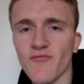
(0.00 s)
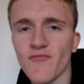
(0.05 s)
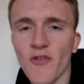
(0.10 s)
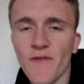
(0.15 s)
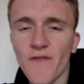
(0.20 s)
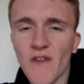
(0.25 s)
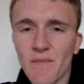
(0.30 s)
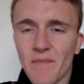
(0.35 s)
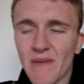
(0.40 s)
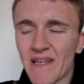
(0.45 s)

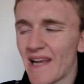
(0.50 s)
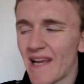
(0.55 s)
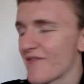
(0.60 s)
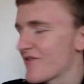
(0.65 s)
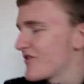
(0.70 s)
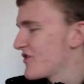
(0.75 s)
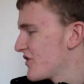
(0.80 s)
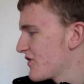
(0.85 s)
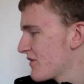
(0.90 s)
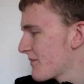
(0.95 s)
roughly
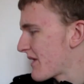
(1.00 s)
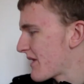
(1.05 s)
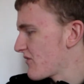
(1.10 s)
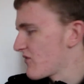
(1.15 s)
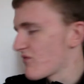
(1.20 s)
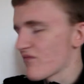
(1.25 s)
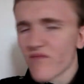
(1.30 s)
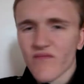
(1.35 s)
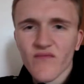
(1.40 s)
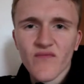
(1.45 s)
mid-afternoon, about
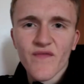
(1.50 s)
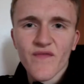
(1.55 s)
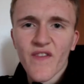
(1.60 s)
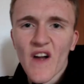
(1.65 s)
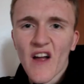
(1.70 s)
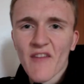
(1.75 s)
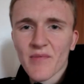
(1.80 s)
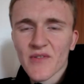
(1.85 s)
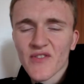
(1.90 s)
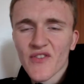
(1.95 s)

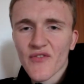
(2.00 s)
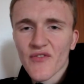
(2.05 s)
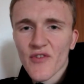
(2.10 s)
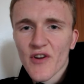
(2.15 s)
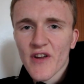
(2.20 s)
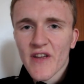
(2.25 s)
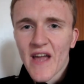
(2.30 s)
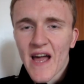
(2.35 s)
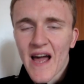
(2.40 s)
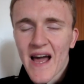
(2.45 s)

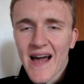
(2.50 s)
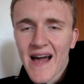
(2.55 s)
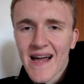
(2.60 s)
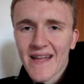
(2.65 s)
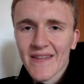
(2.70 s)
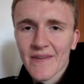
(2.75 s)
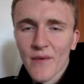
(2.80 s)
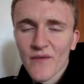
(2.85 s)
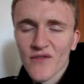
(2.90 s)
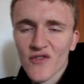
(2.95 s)
3:05, and
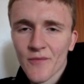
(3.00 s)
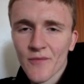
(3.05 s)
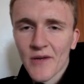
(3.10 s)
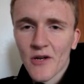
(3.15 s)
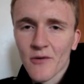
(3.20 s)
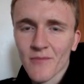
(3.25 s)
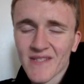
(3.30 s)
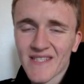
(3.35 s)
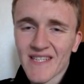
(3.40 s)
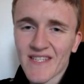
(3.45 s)
I'm off to go pick
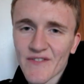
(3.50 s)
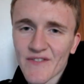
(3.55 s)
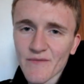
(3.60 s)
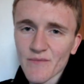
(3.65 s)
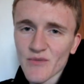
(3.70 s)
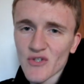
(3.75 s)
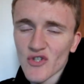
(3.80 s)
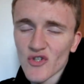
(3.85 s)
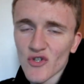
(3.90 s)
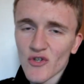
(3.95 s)
up my sister from
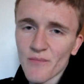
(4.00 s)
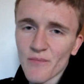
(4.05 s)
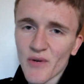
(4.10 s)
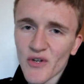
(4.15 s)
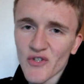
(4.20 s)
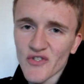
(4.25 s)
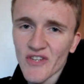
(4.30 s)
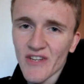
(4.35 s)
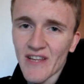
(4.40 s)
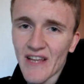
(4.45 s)
school,
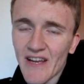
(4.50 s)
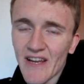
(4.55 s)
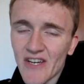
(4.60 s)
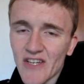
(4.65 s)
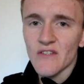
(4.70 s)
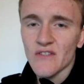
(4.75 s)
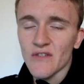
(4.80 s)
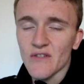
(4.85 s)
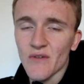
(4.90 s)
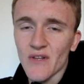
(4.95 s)
post a
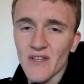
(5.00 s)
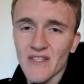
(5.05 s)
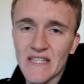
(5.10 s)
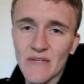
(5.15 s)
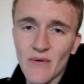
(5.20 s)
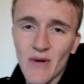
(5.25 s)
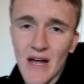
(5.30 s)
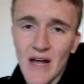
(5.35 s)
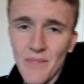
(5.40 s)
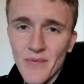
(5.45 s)
letter. So I'll see
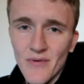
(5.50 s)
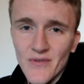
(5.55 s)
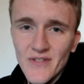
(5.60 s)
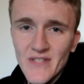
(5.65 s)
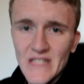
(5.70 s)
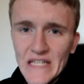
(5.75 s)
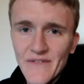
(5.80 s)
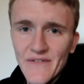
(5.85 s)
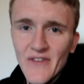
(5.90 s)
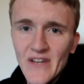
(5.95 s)
what happens,
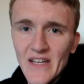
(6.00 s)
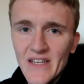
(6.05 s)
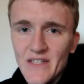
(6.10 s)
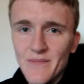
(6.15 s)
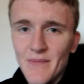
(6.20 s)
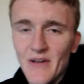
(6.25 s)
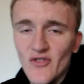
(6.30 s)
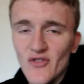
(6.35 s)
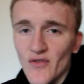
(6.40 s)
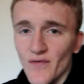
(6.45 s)
see if I can get
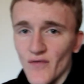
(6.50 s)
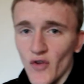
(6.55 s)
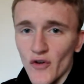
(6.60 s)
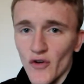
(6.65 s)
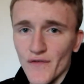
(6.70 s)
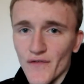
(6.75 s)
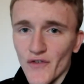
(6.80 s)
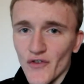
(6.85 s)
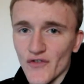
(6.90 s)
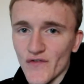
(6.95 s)
some extra vlog
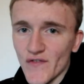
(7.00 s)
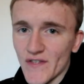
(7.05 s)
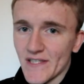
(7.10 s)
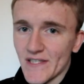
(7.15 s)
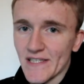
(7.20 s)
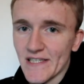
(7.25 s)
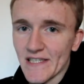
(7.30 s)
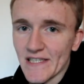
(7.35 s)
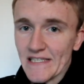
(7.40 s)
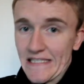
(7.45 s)
footage for
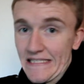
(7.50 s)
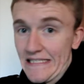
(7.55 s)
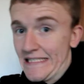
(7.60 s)
today.